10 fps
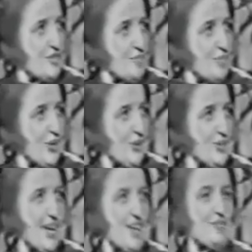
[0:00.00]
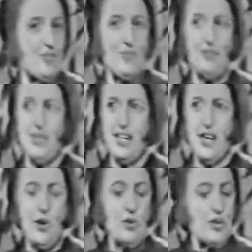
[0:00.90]
because I would be
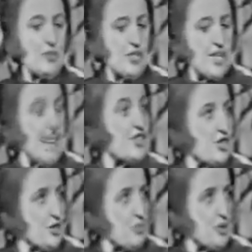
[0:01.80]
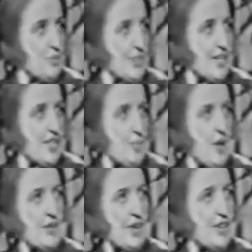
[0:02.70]
friendly only with rational people, and
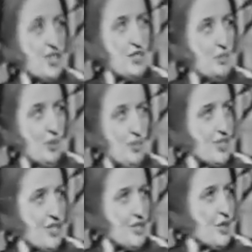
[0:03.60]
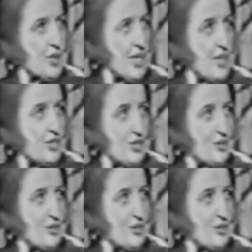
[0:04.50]
among rational people, there's no clash.